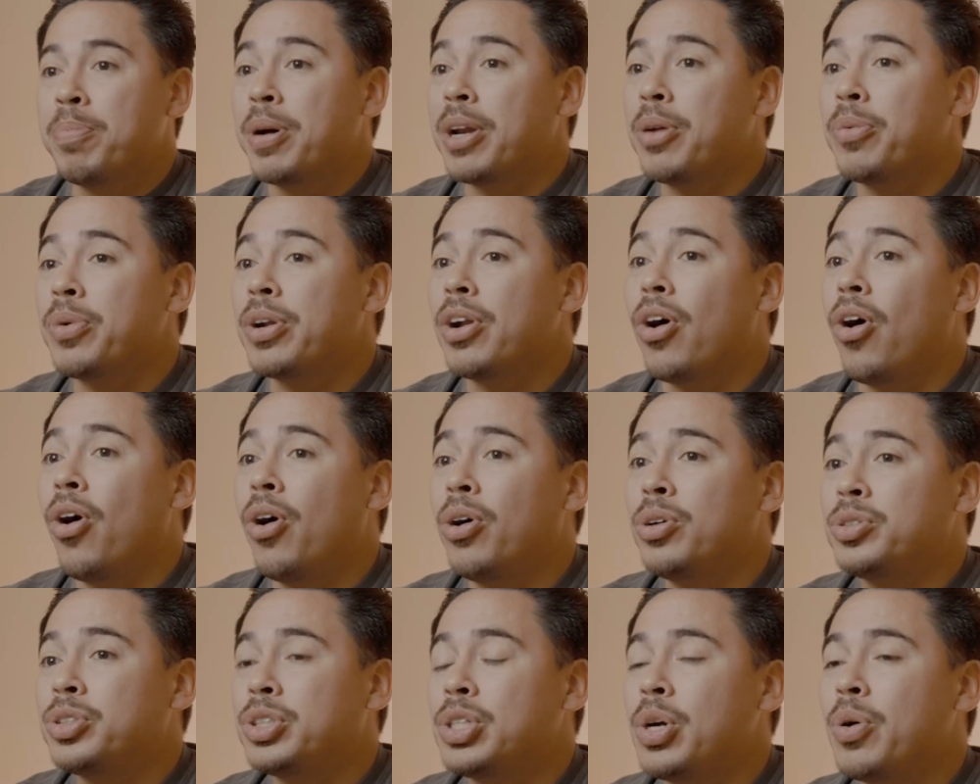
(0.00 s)
but it would
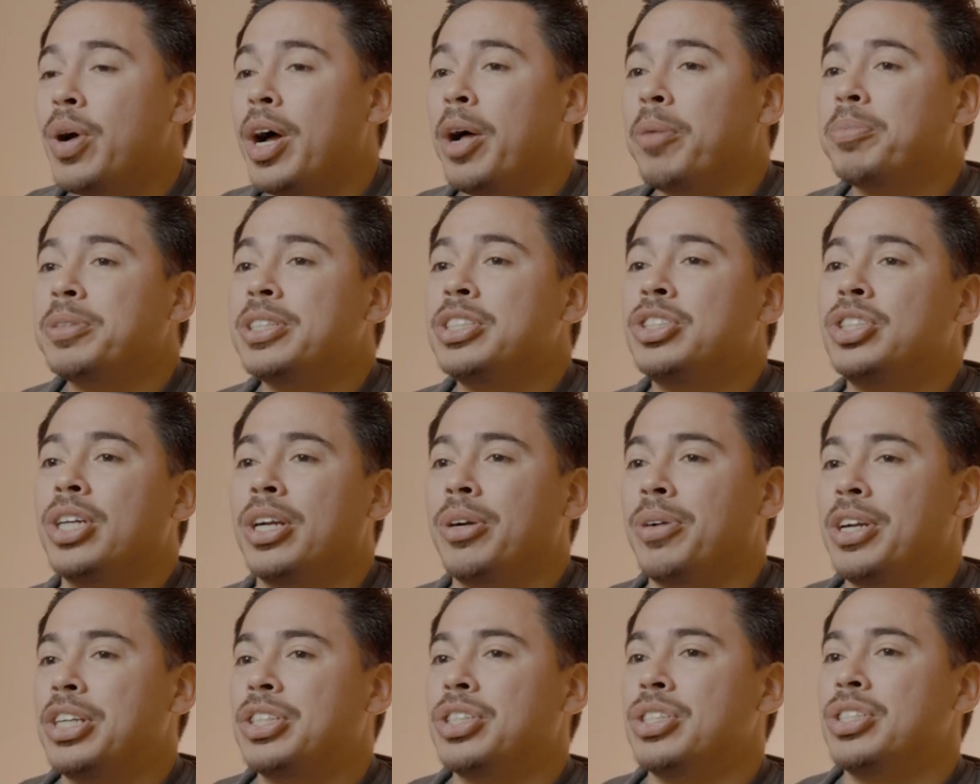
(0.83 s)
also help the
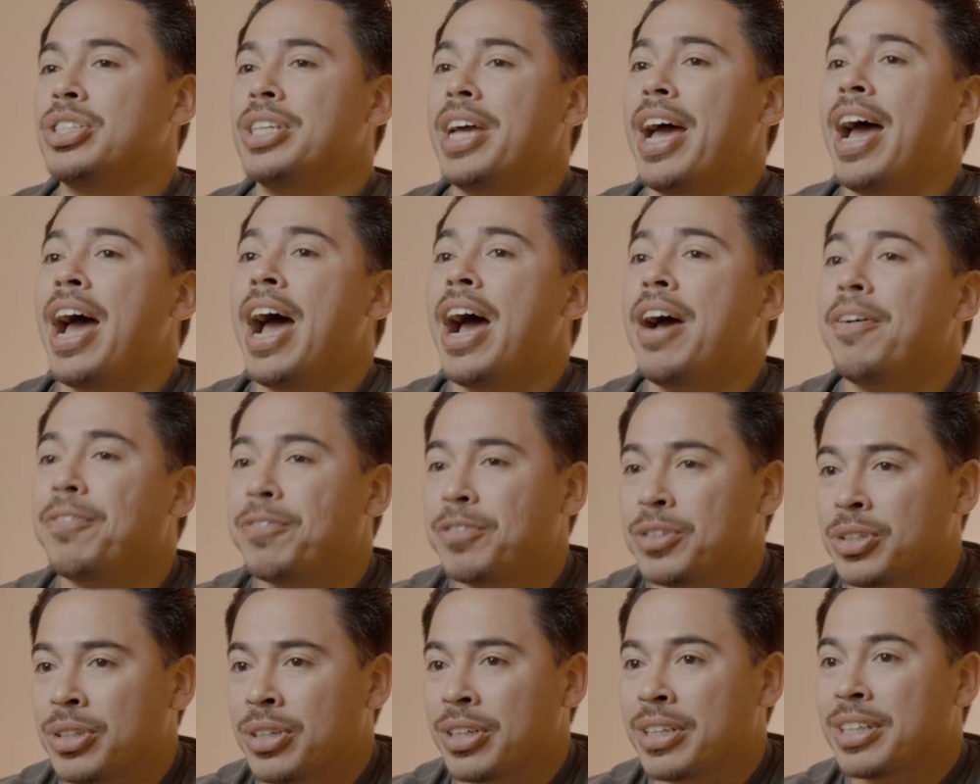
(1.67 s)
generations
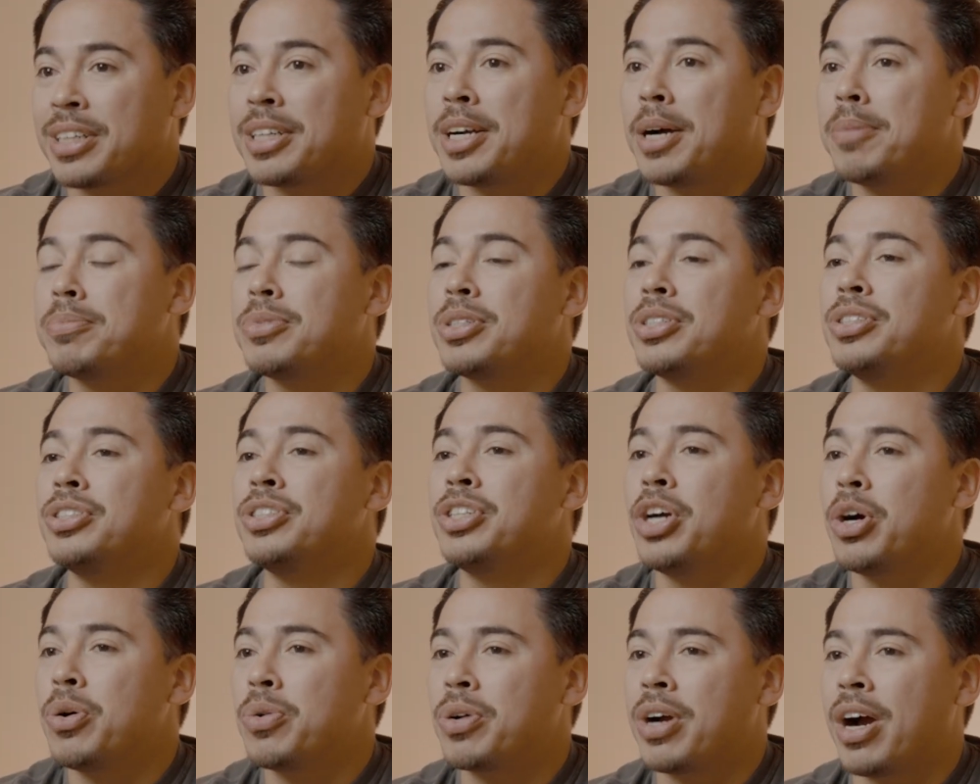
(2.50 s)
after come to
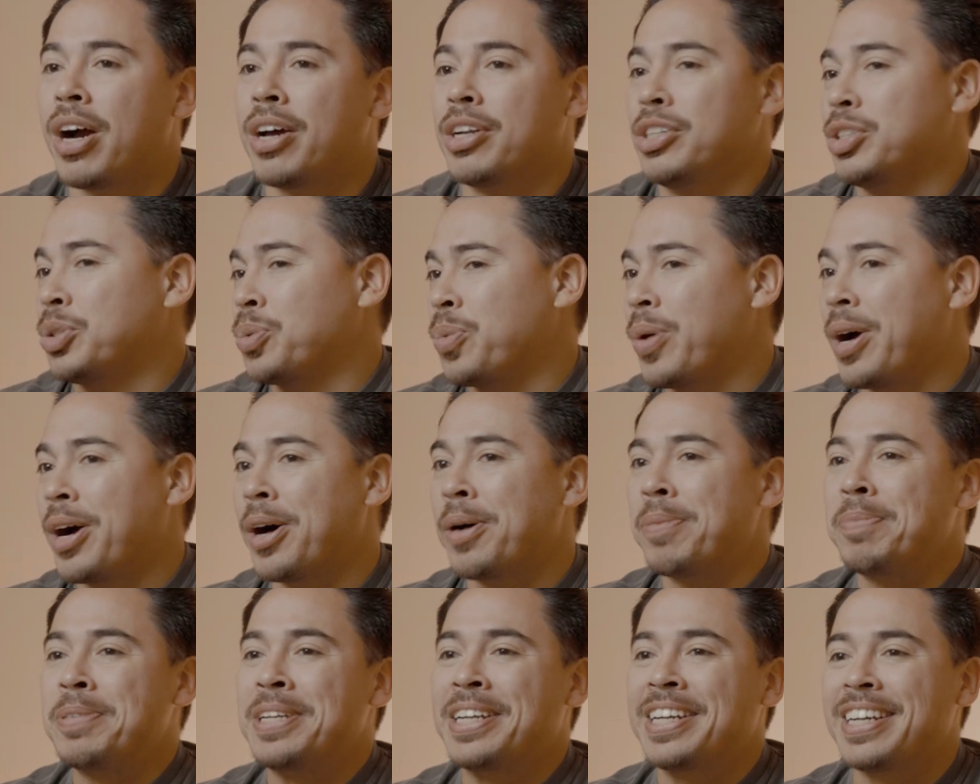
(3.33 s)
know God as
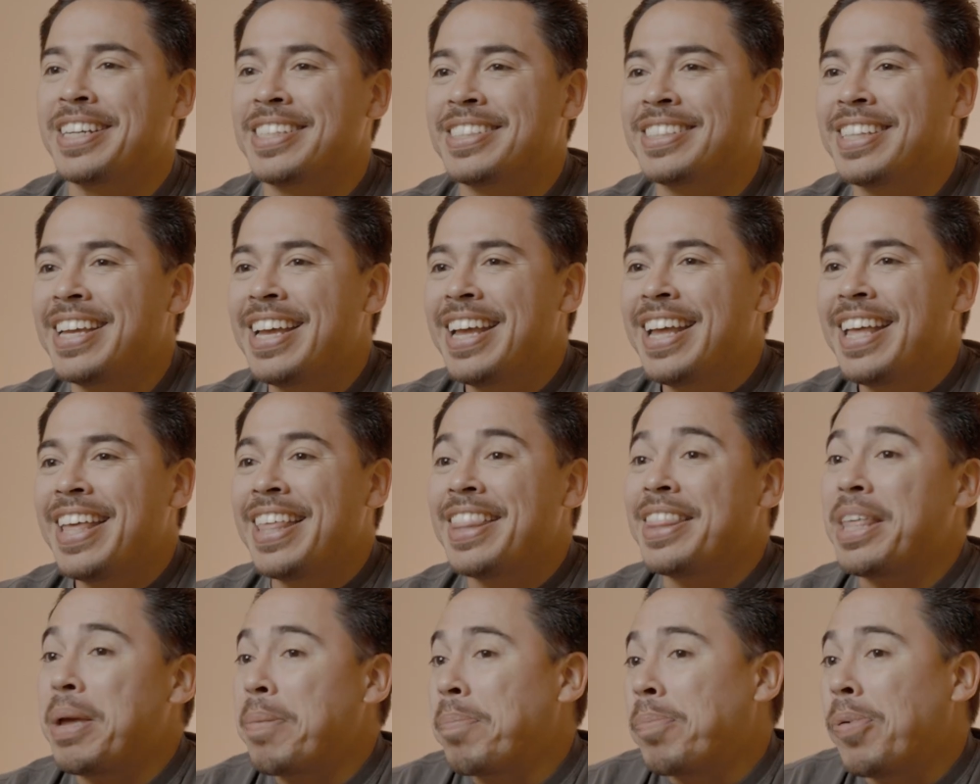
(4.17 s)
well, because
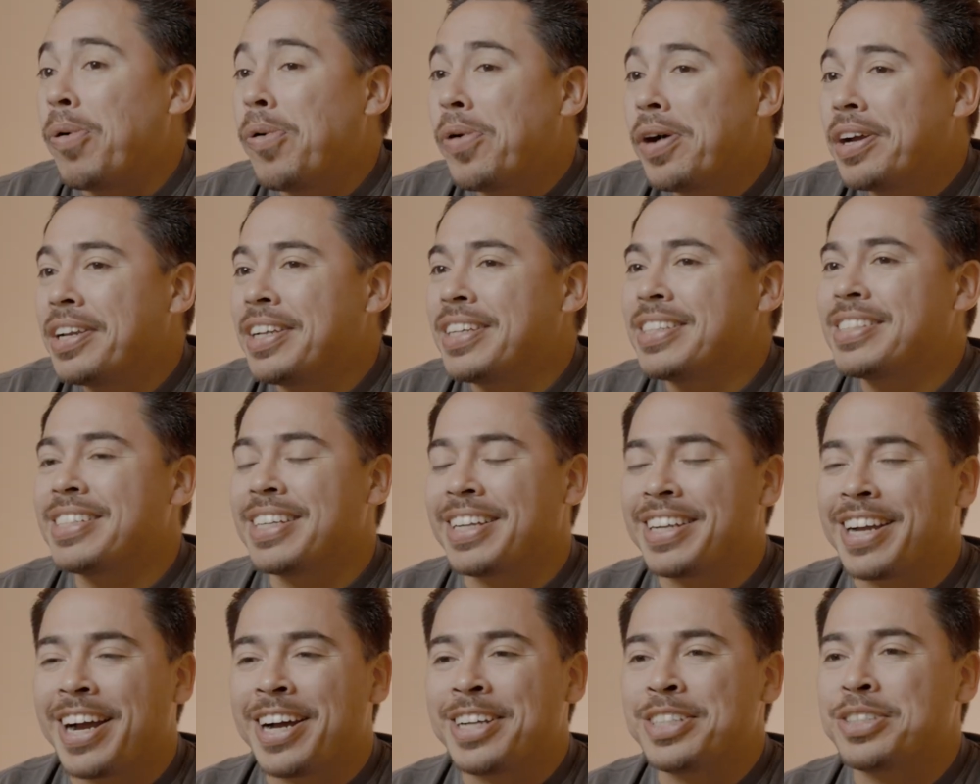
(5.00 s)
they pointed
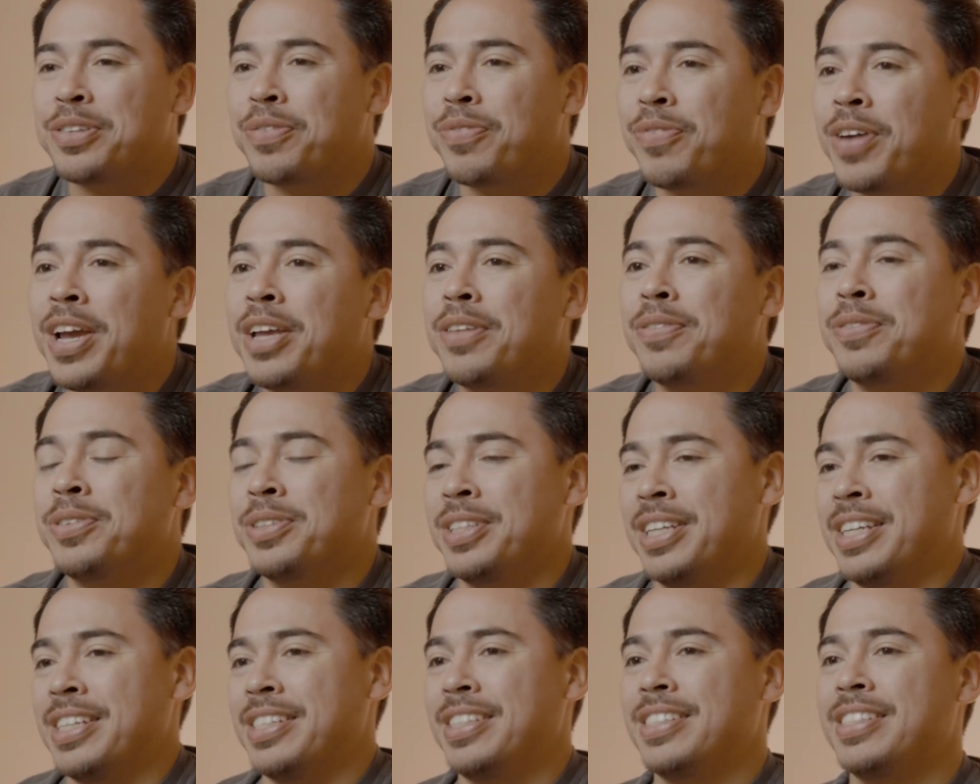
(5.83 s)
to God's
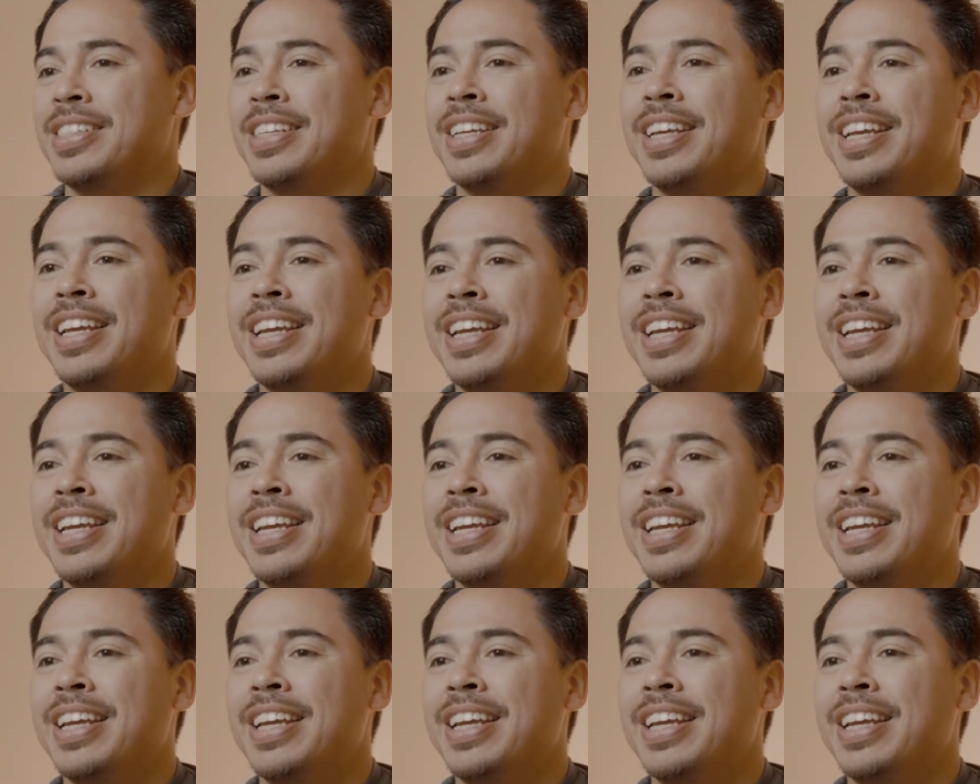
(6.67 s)
faithfulness.